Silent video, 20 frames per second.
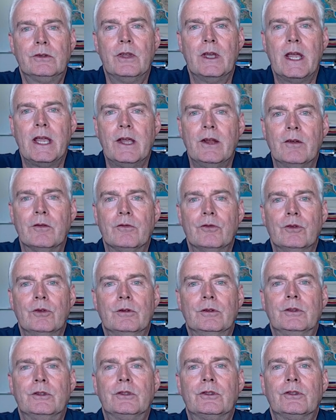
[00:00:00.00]
the
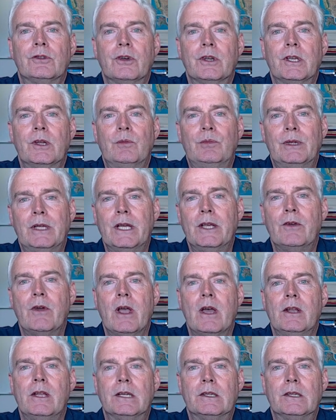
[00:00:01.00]
Adafruit Circuit Playground